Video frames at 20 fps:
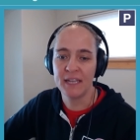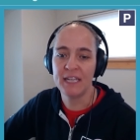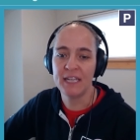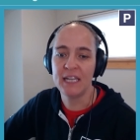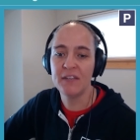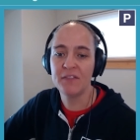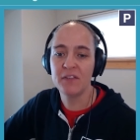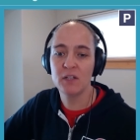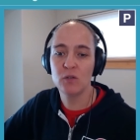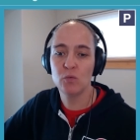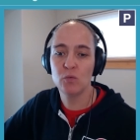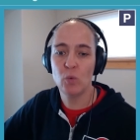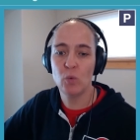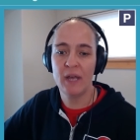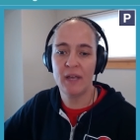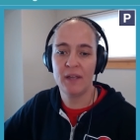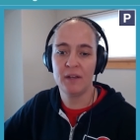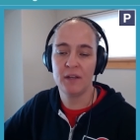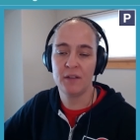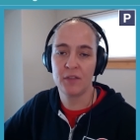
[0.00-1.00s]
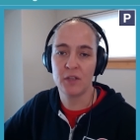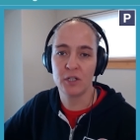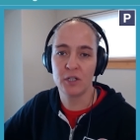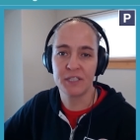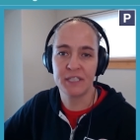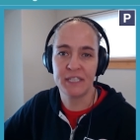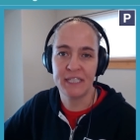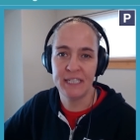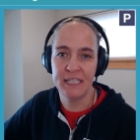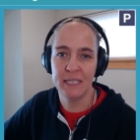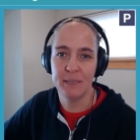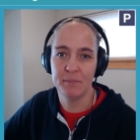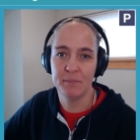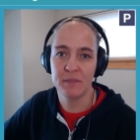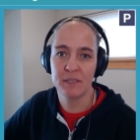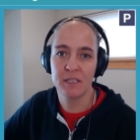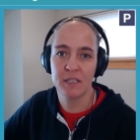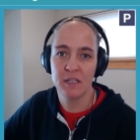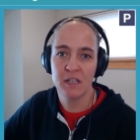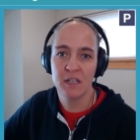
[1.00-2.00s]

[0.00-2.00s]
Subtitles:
even when their teams